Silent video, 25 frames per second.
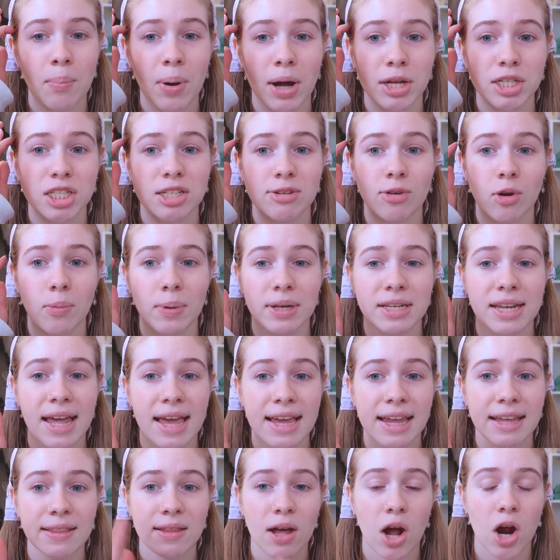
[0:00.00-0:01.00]
but she will be
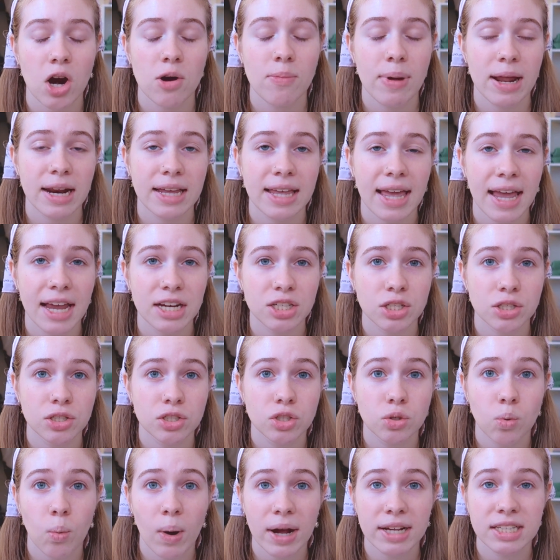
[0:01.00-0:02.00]
taking the heart medication
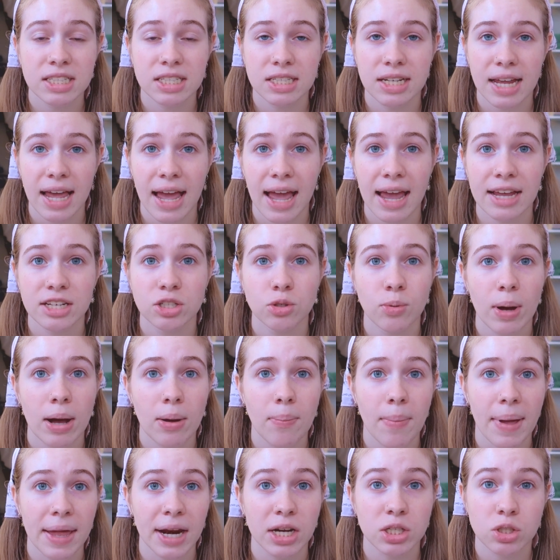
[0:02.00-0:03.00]
twice a day to
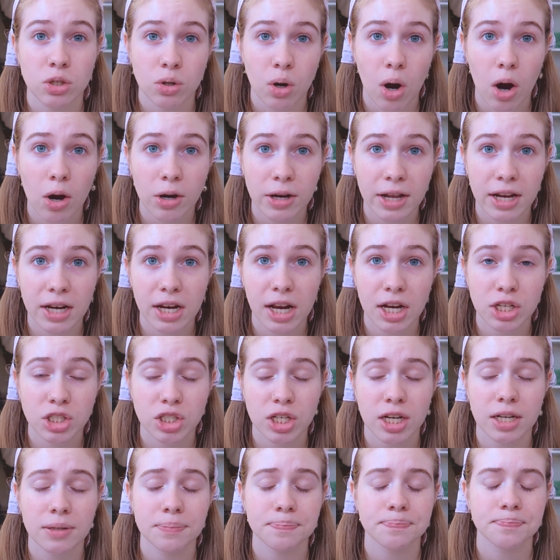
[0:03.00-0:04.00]
help manage her heart
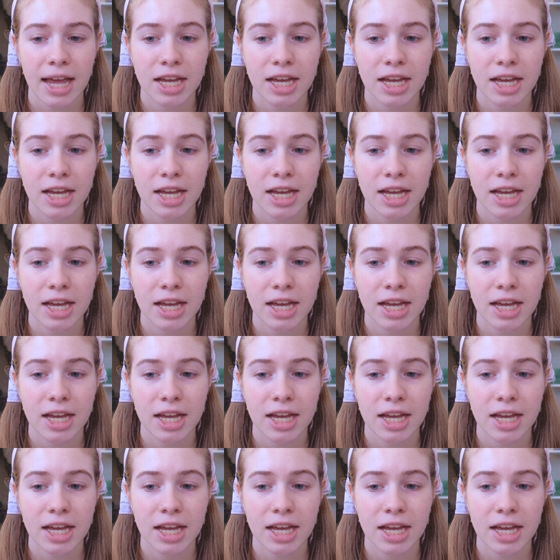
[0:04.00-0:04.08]
condition.